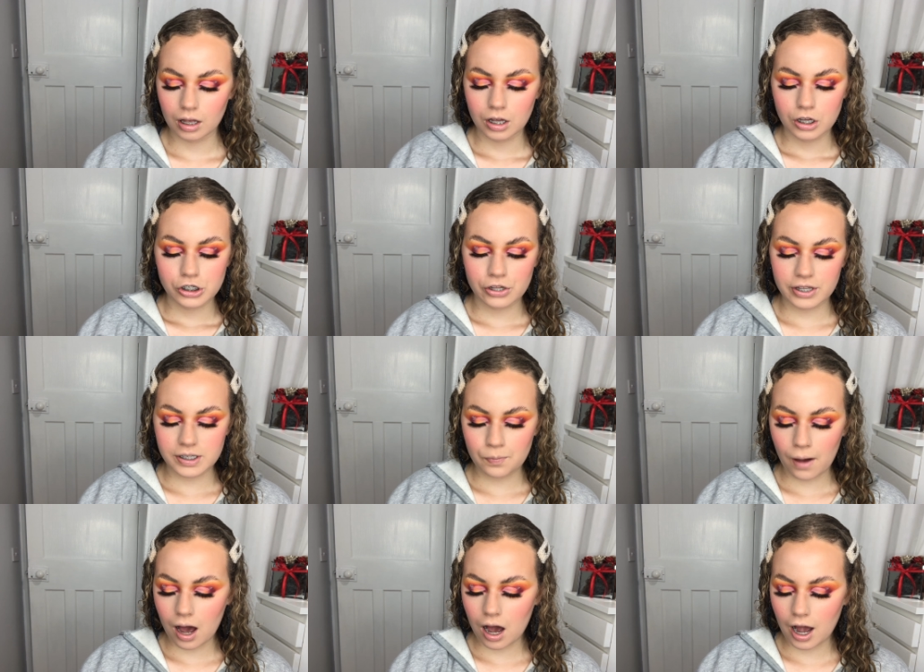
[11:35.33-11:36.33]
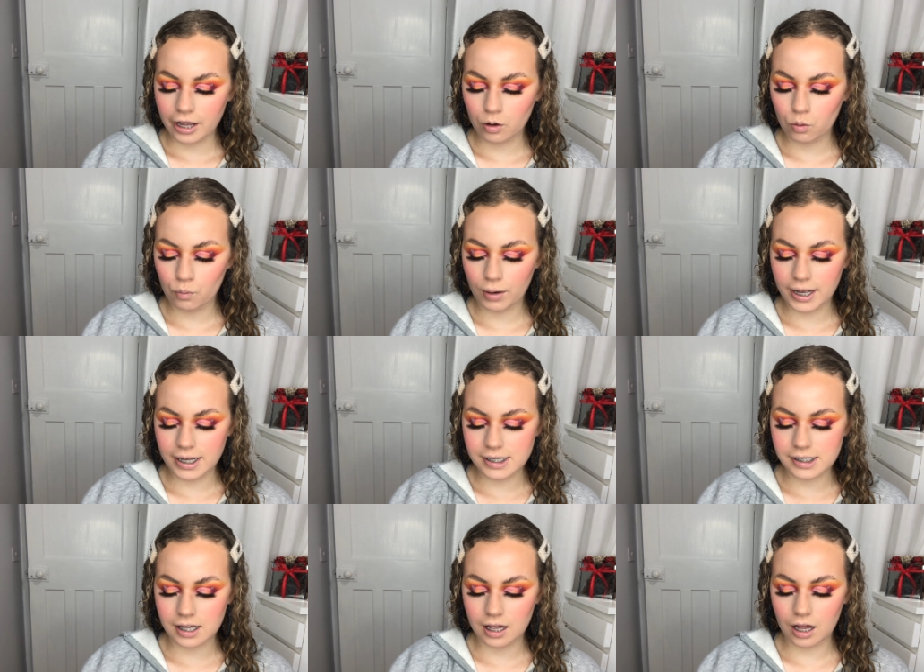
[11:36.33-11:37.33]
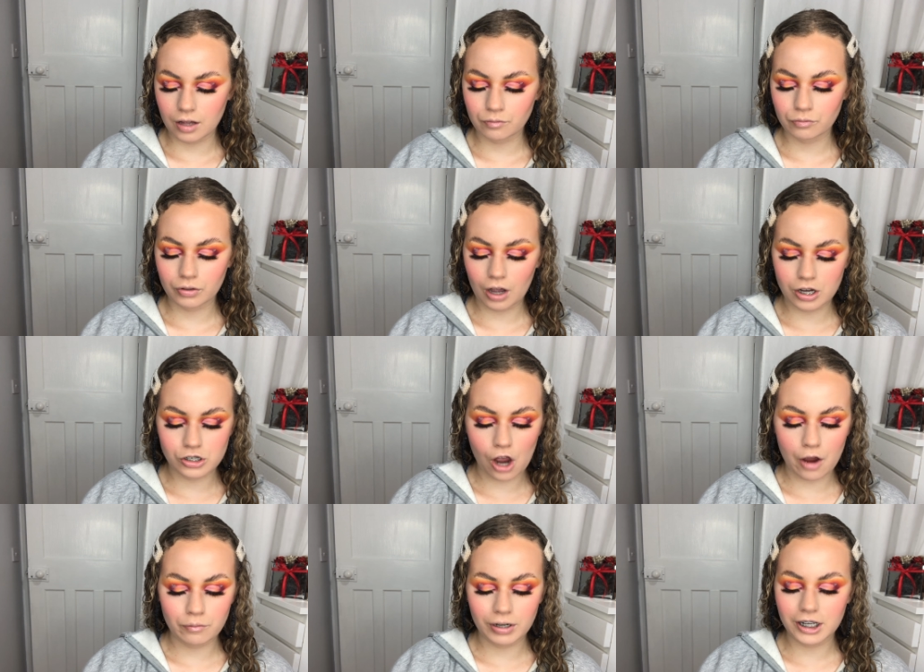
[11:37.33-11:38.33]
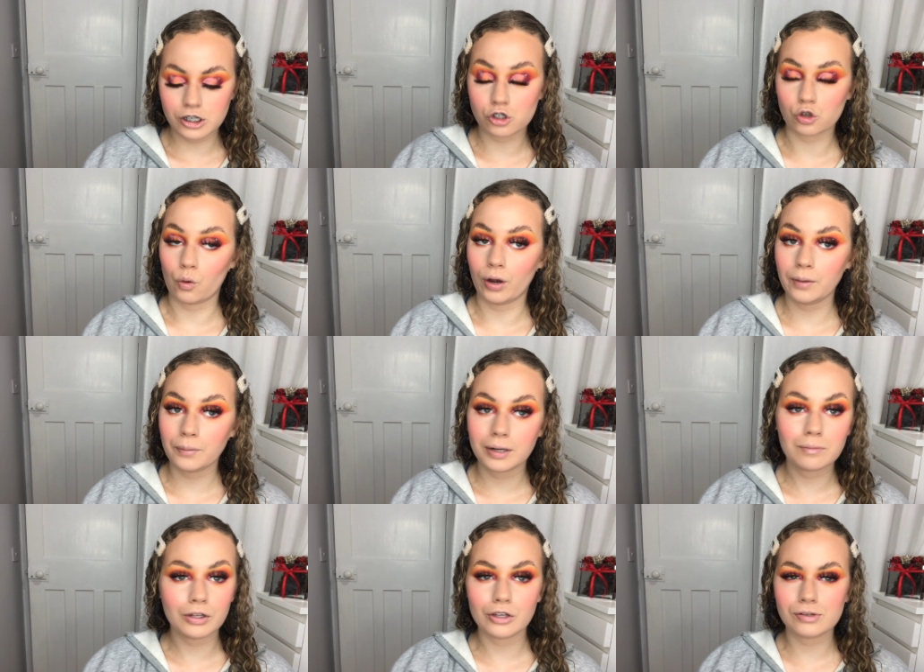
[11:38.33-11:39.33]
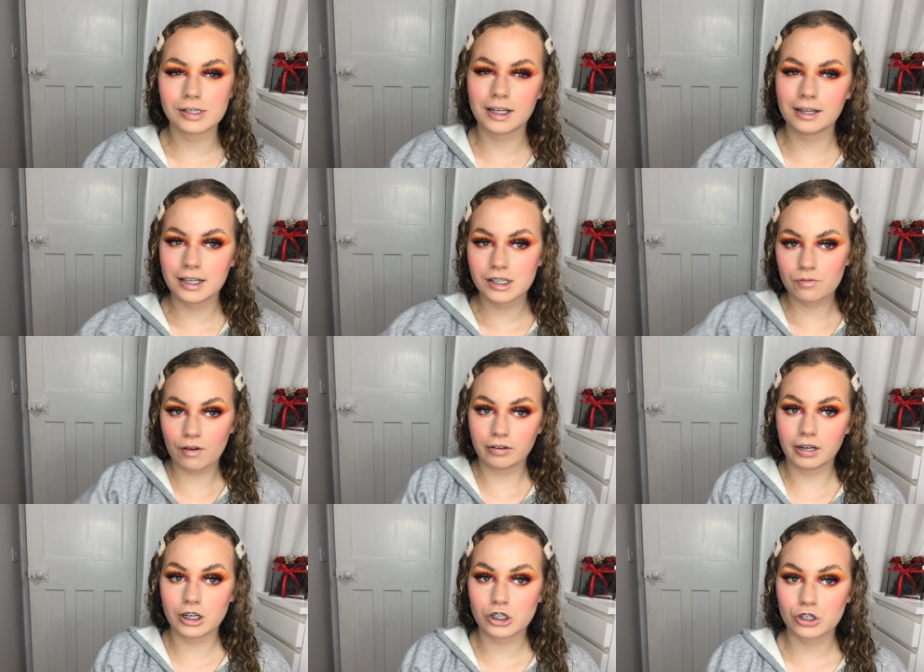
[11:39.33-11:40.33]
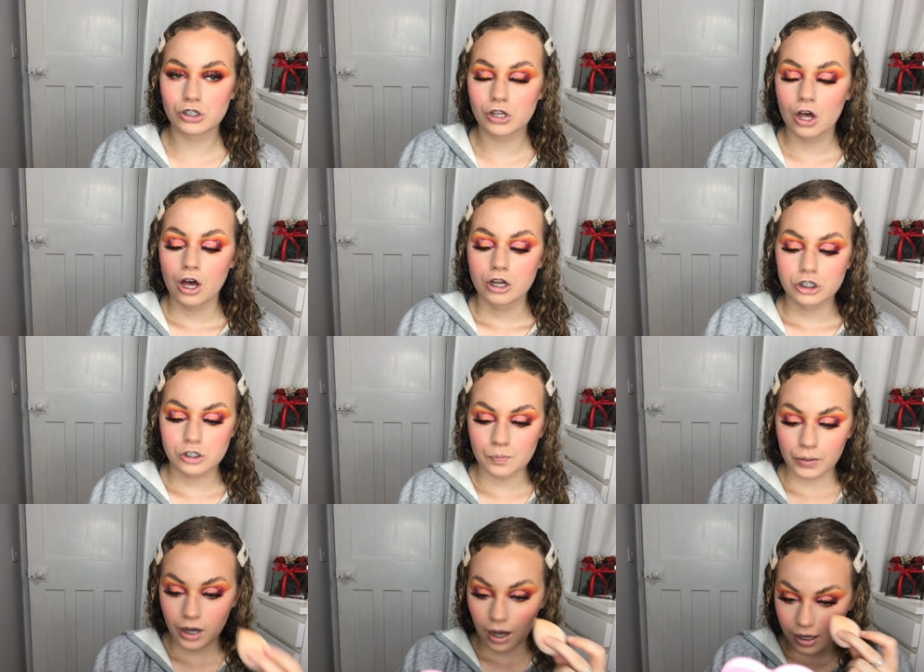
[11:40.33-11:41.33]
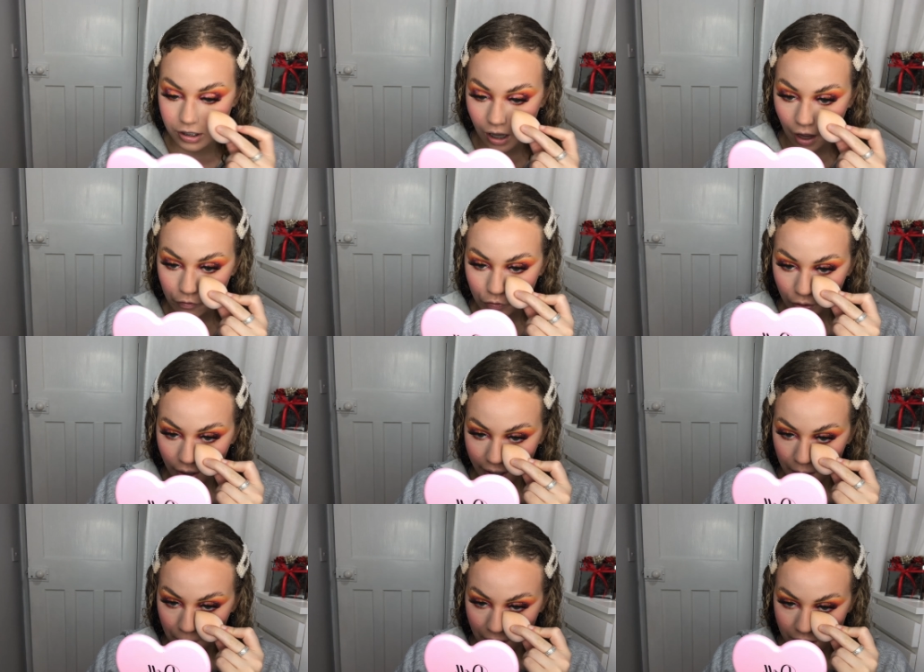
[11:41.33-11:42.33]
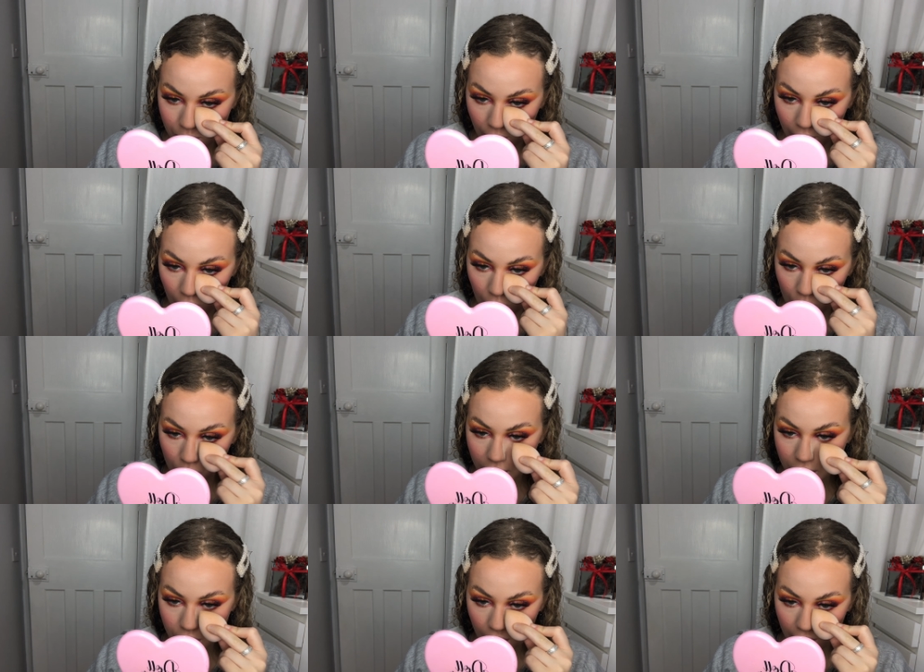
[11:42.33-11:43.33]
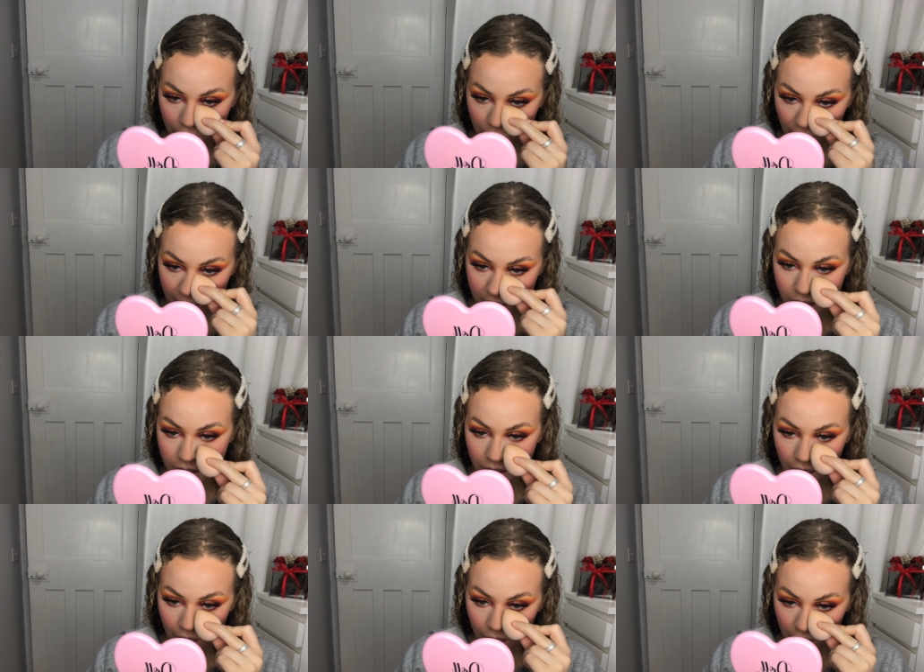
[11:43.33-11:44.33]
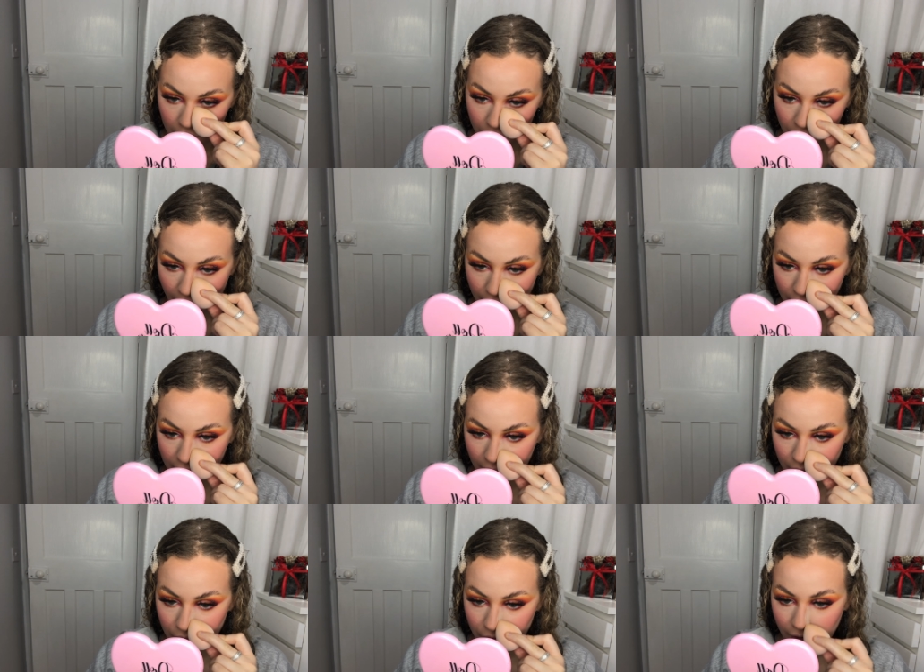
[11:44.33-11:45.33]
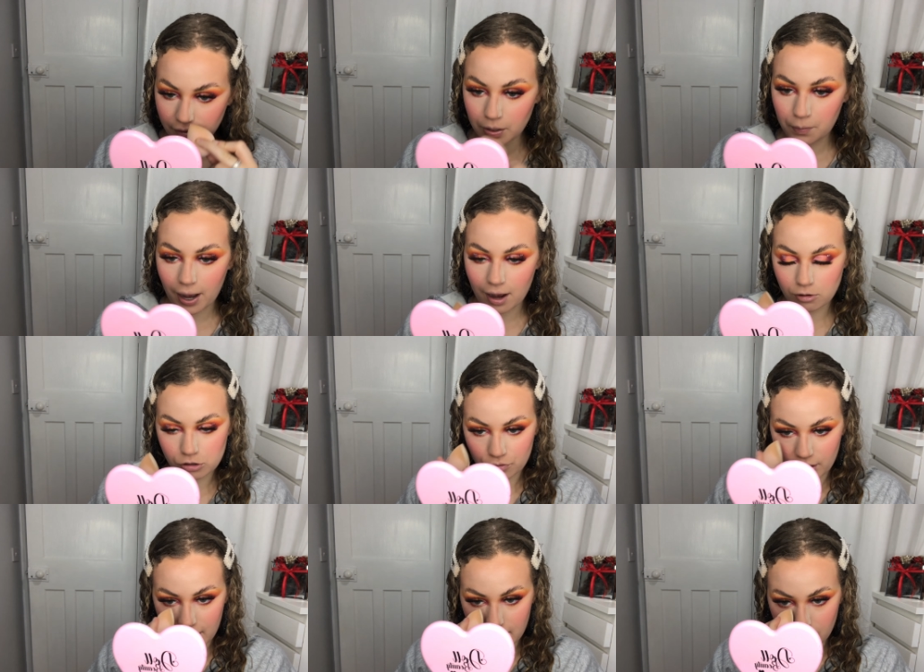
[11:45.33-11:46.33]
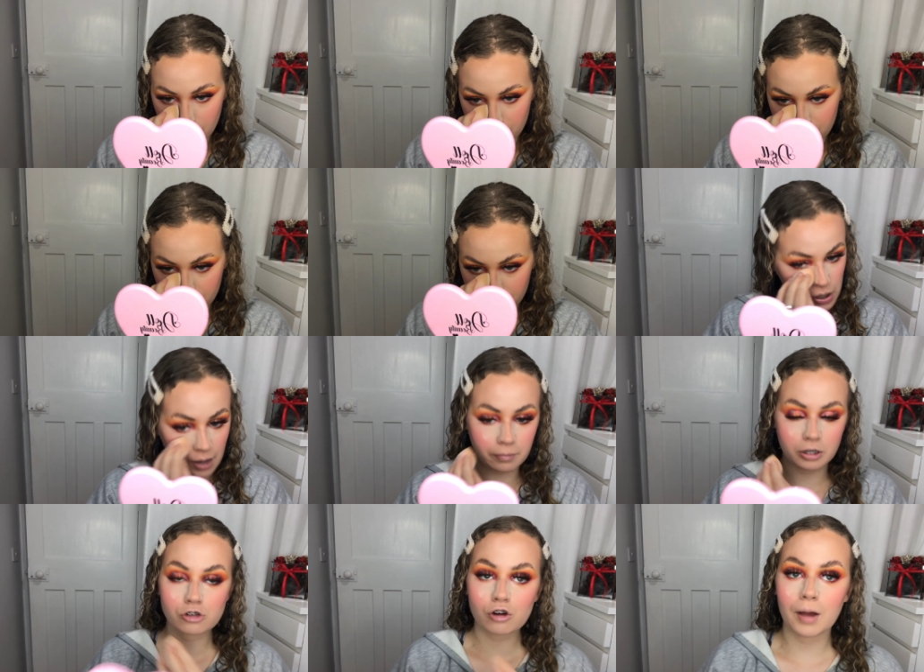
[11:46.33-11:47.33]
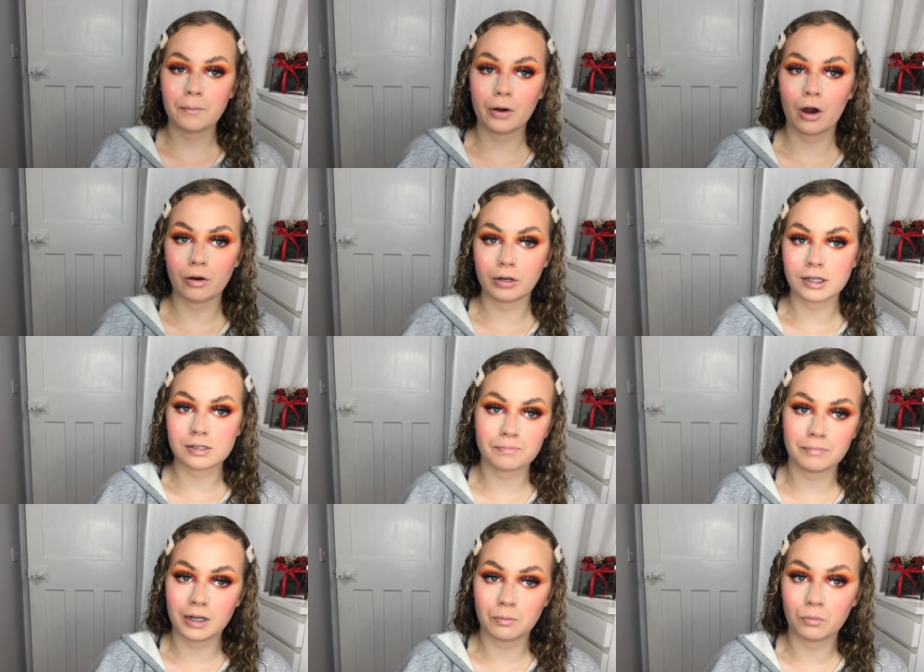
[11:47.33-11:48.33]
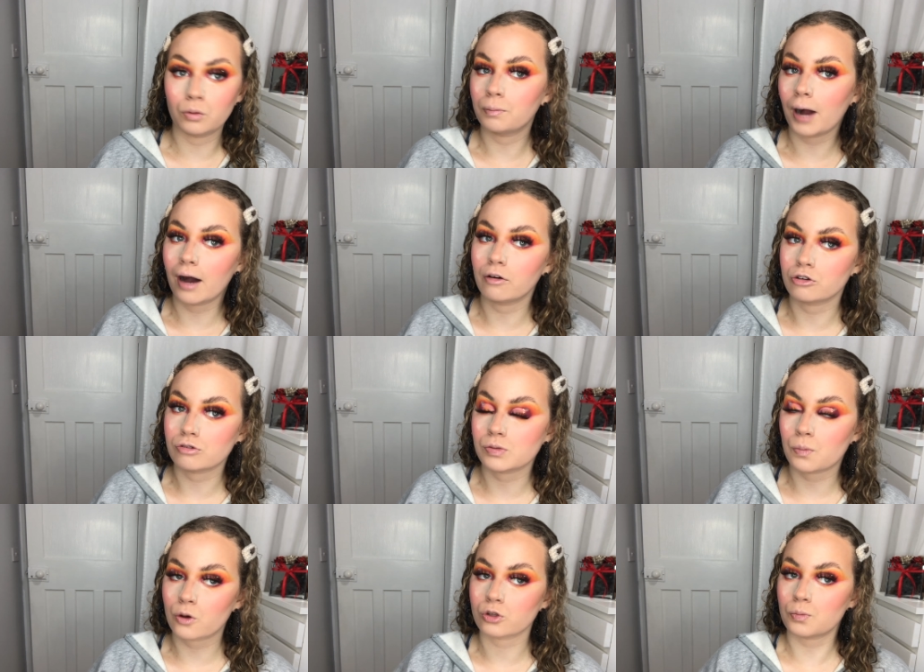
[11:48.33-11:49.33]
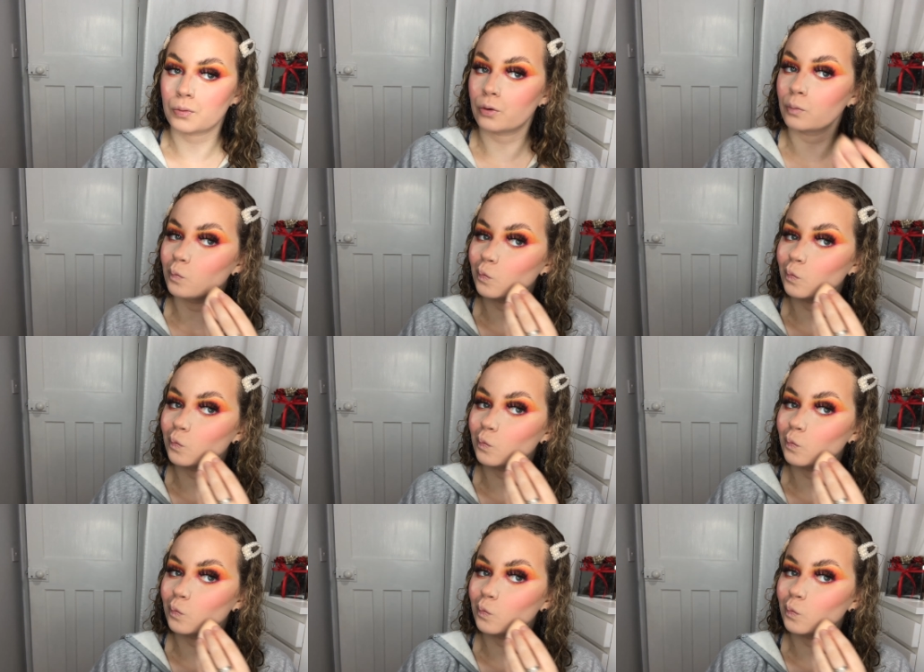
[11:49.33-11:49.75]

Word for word: So this part I always I don't really enjoy when I'm using these foundations just because I feel like it makes my whole entire face very, very powdery. I'm going to try and put on as minimal powder as possible.